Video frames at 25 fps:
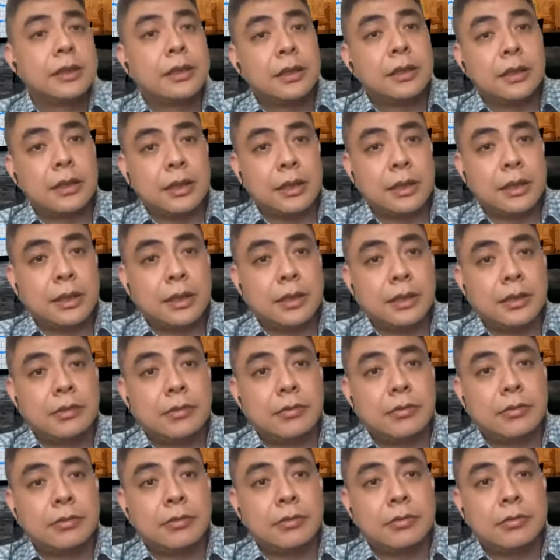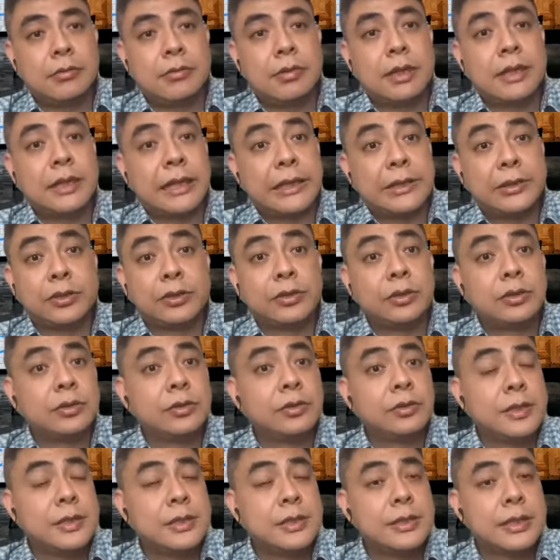What I don't
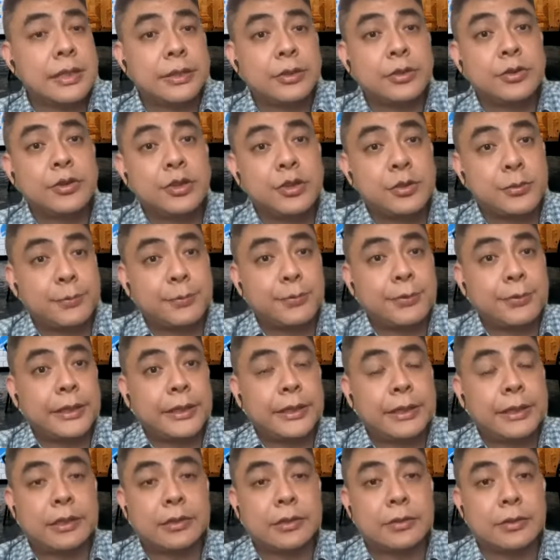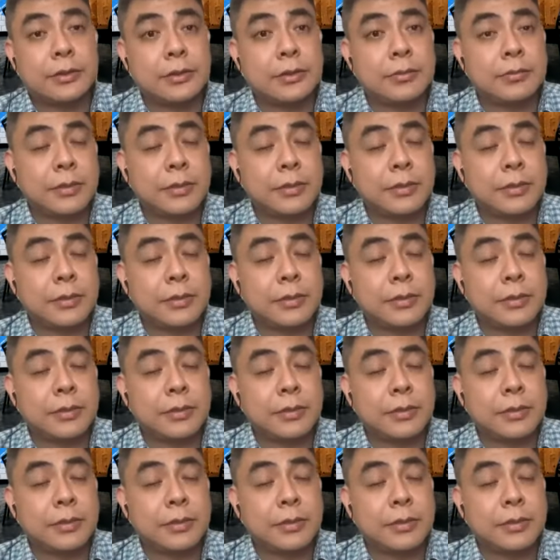do is I don't spread out